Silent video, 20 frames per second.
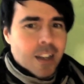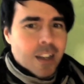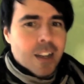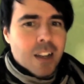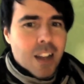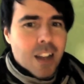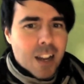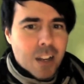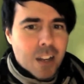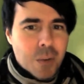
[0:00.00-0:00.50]

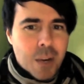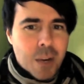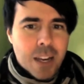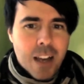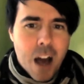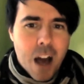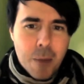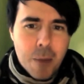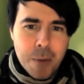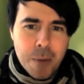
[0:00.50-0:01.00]
Anyway,
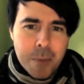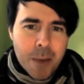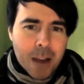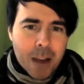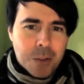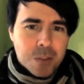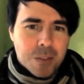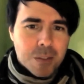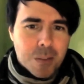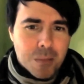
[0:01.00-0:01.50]
I'll be back
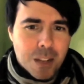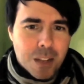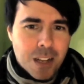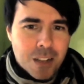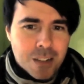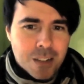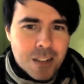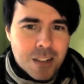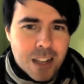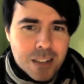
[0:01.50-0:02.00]
with something
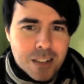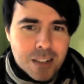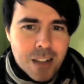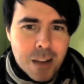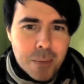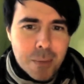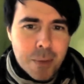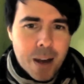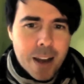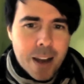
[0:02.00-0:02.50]
else next
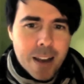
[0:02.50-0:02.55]
time. Bye.